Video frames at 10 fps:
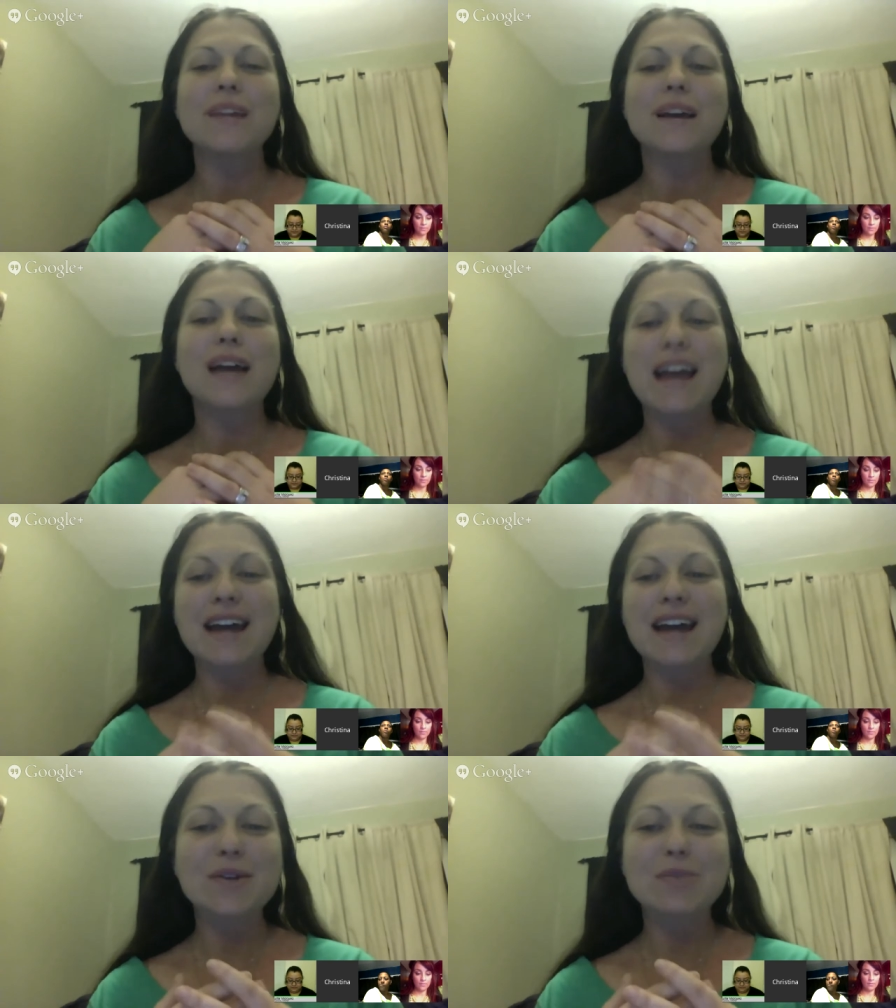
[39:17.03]

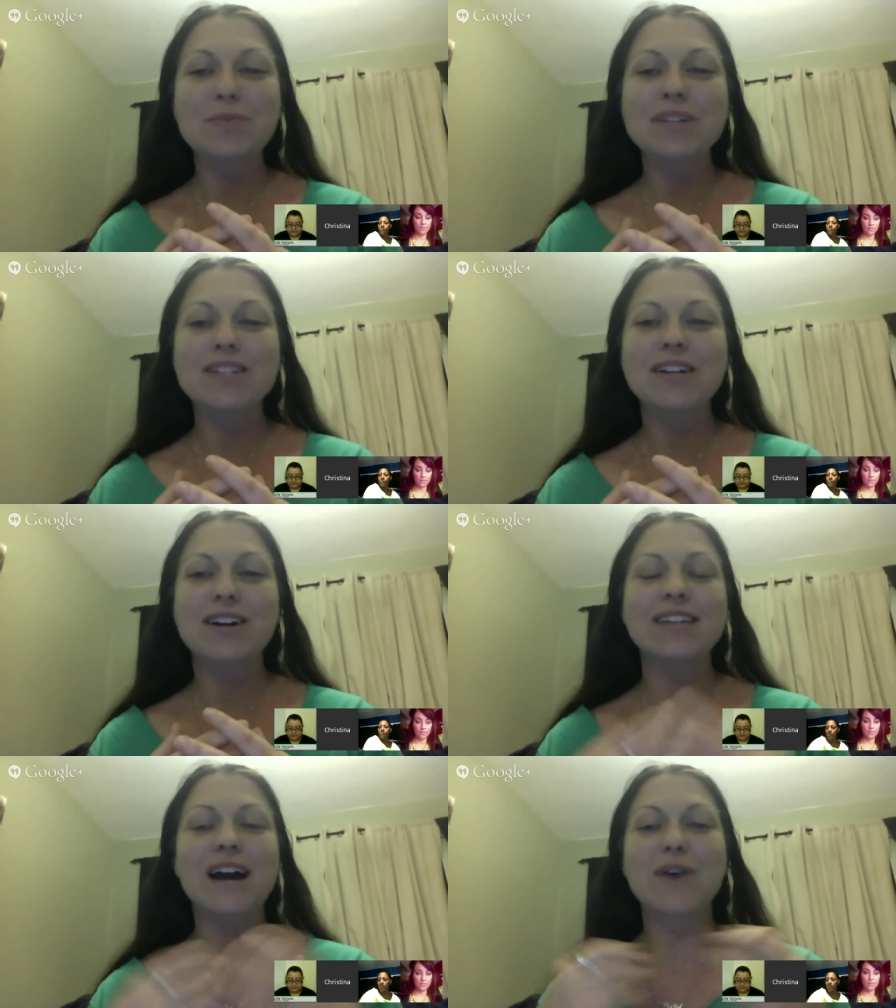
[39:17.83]
hand those Blitz
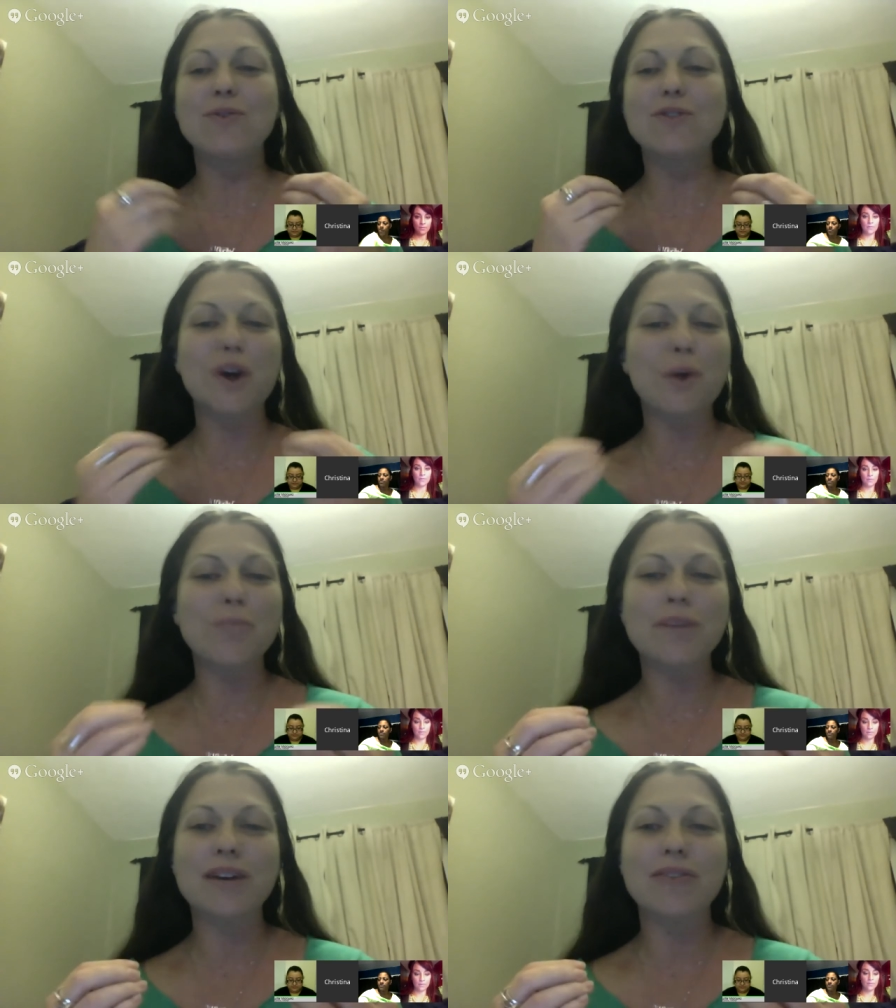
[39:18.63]
cards out. Don't
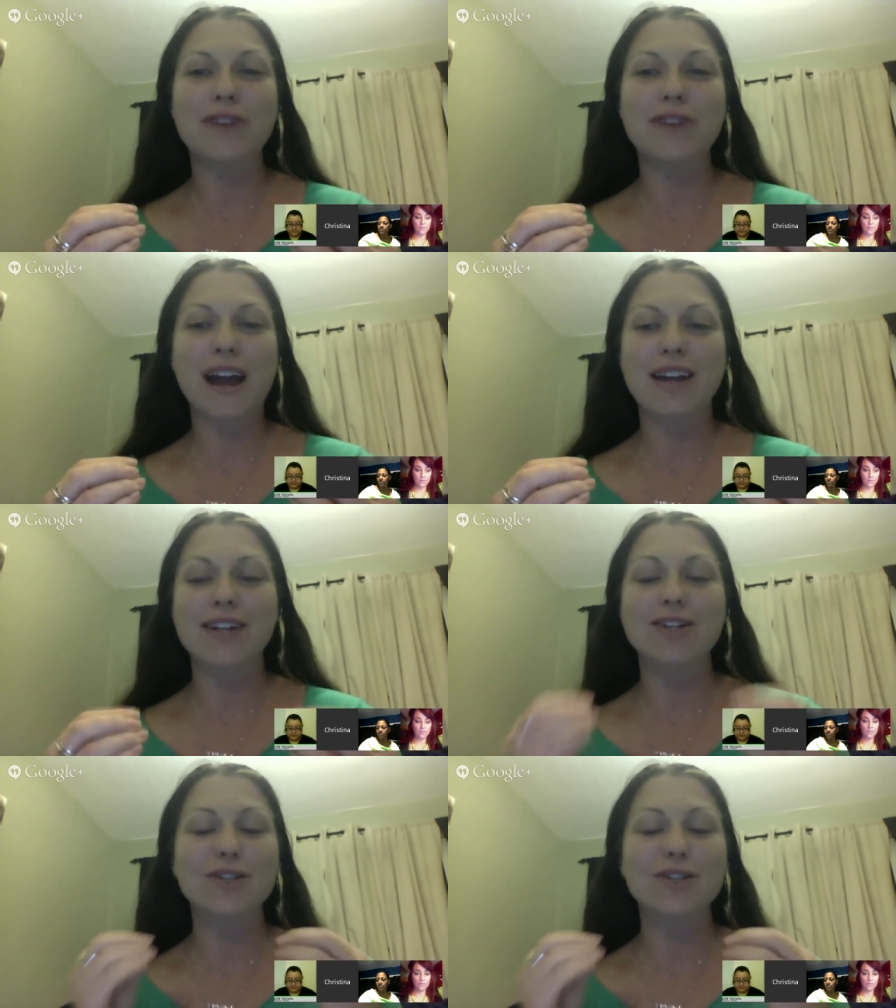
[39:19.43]
be afraid.